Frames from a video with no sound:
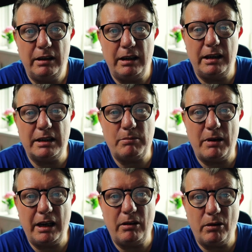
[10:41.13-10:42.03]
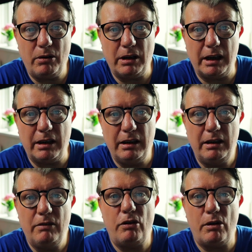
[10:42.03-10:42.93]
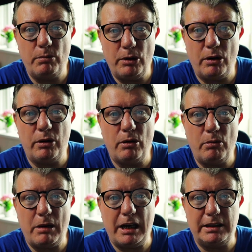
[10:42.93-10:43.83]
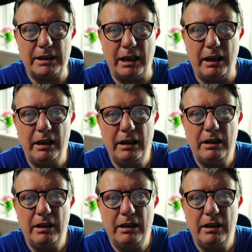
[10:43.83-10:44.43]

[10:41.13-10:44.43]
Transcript: It is my calling from God Almighty